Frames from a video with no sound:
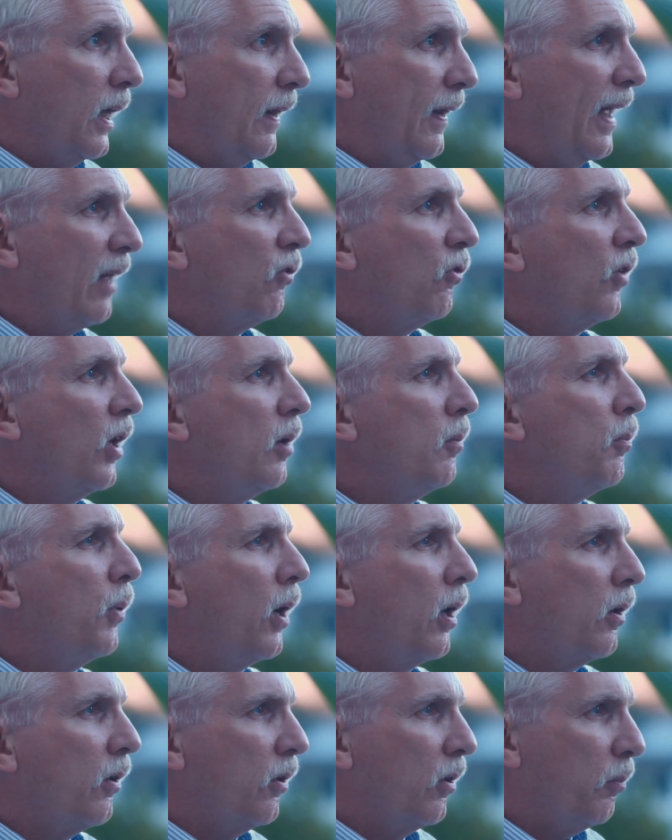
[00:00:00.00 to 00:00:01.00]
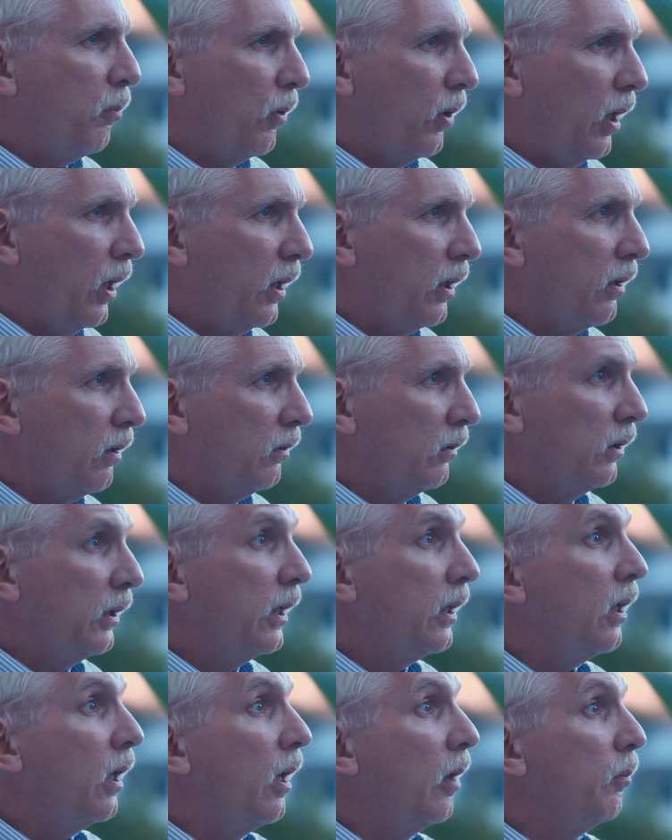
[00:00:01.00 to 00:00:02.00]
that same part of the brain
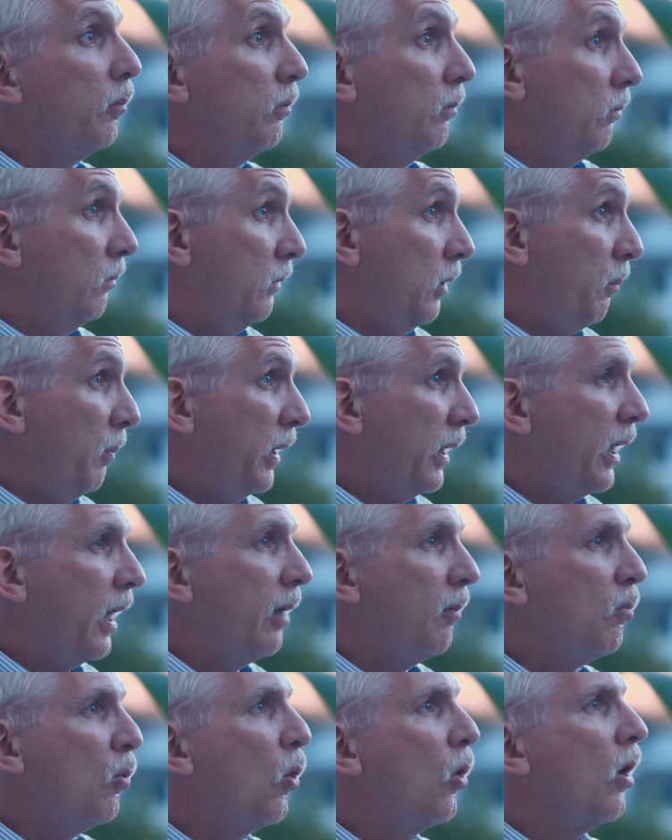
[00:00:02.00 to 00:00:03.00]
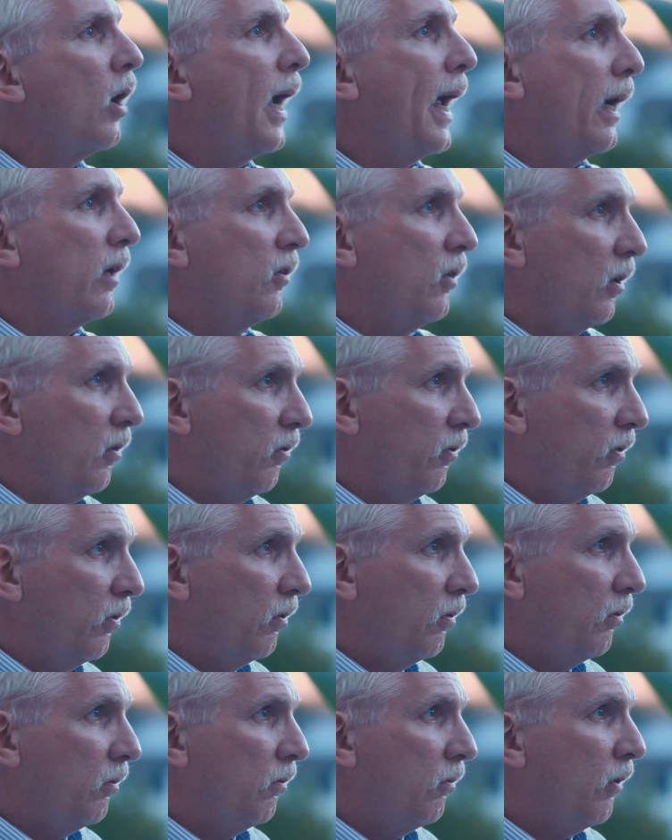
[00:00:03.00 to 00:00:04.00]
lit up. It became more active
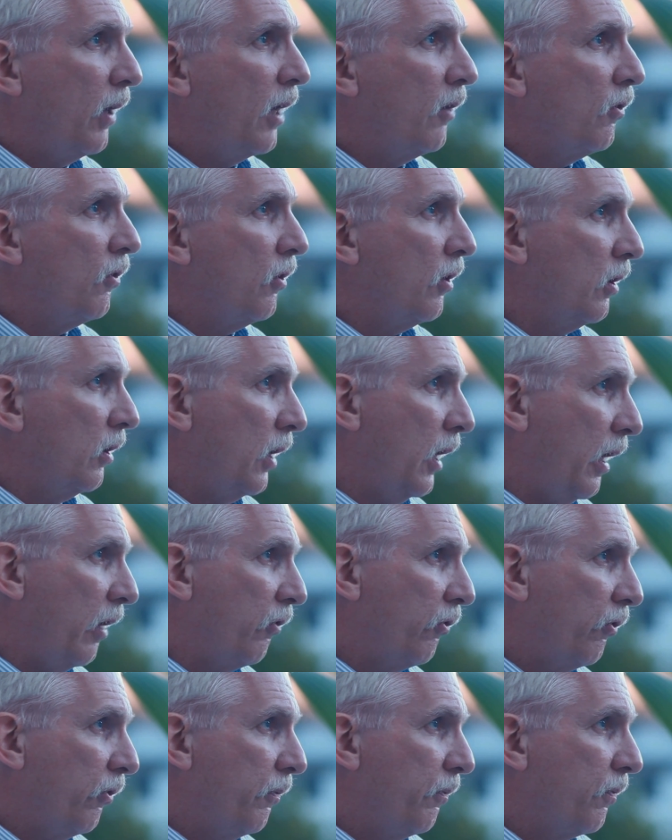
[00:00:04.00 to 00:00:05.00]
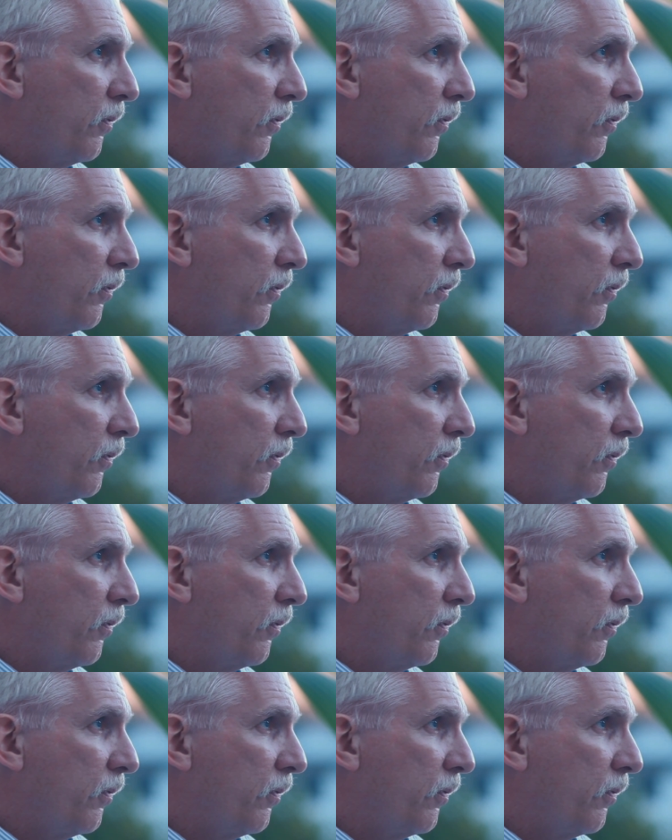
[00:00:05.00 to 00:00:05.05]
rather than less.